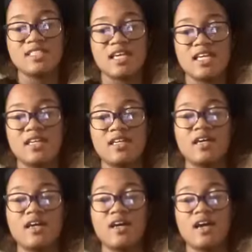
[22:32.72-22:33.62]

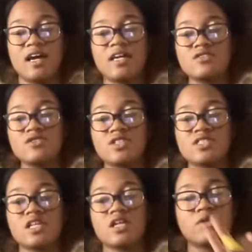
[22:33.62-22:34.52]
setting, I guess you could
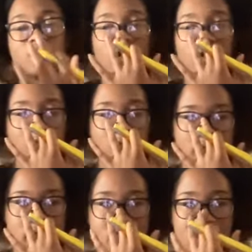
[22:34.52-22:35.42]
say like with all the
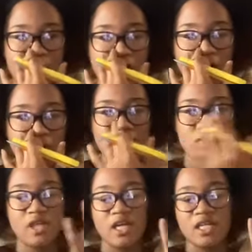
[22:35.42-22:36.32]
movies, they always
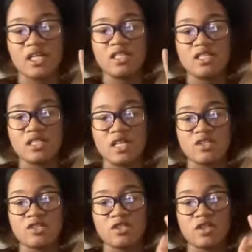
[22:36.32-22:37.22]
are like in this
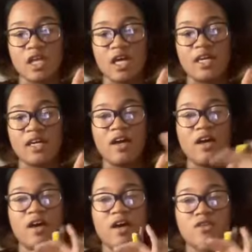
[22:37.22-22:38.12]
nature, like
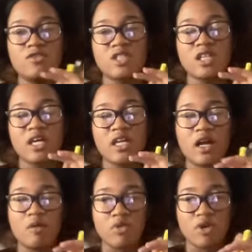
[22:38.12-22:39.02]
you see like a
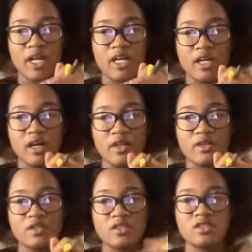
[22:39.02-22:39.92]
lot of bright
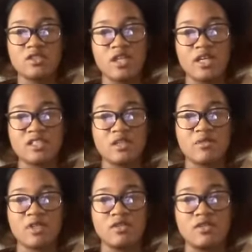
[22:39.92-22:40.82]
colors until like
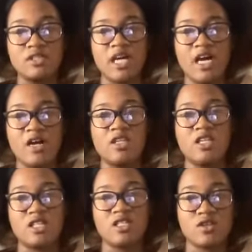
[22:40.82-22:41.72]
something goes down and
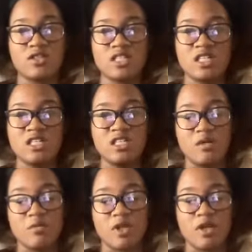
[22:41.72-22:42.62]
then it starts to get
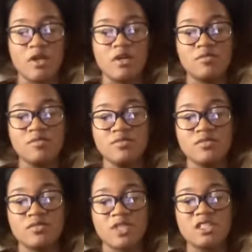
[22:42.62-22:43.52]
dimmer.
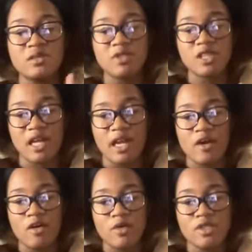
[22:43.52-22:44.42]
That's something that
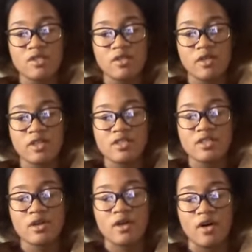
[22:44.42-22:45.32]
I always noticed.